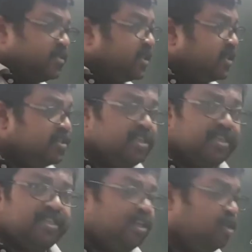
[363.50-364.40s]
This
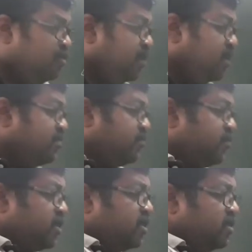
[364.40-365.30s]
energy is in equilibrium
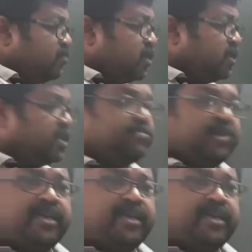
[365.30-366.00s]
with the work done